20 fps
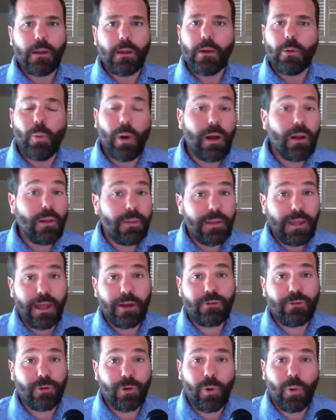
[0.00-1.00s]
Well, the
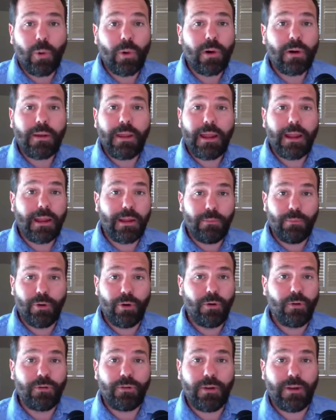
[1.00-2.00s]
extra corn they can
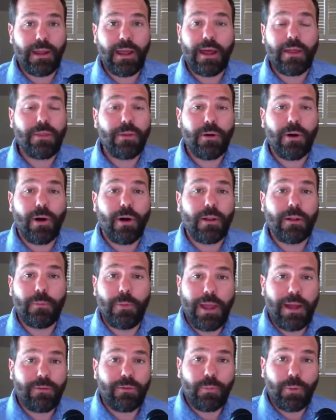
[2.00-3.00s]
produce into ethanol, and we
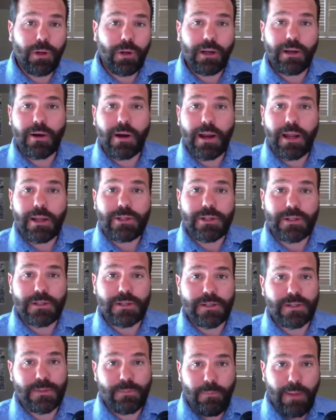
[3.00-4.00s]
have to put it in our engines.
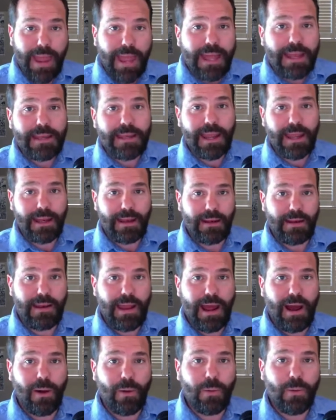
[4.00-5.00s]
It's mandated
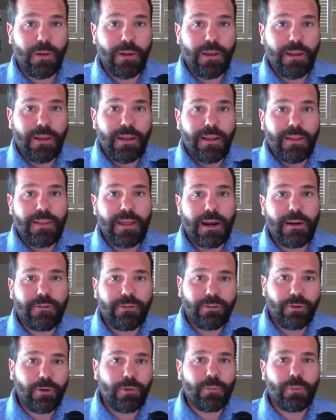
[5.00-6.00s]
now that a
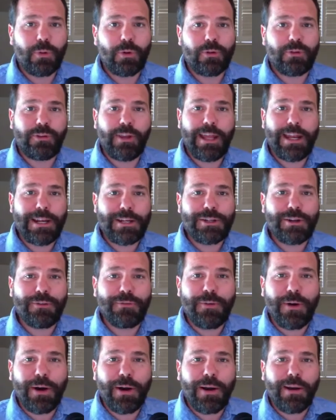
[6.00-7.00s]
certain percentage
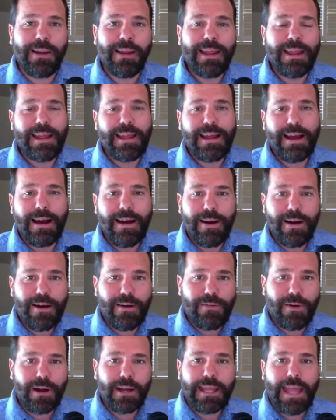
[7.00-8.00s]
of
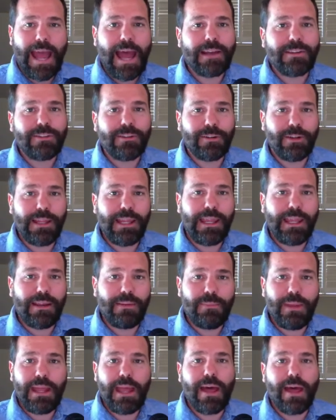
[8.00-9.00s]
our gasoline
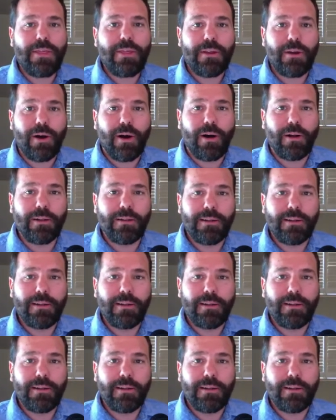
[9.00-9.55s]
be ethanol.